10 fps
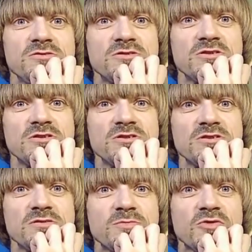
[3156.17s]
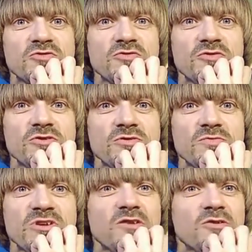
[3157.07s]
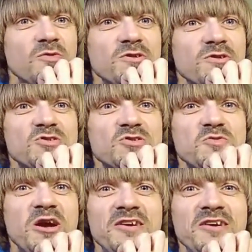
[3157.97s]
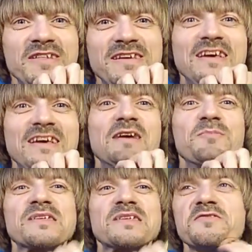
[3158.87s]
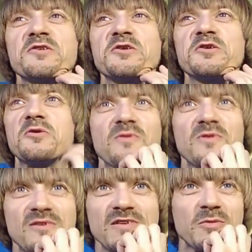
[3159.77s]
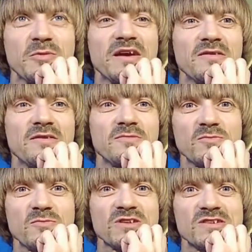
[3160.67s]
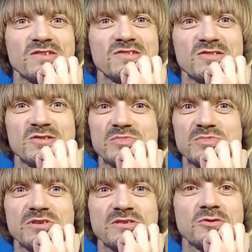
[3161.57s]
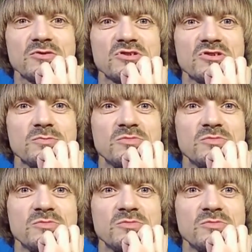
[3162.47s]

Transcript: And most of their later ones as well. I'm missing a few of their main releases, but I have most of them.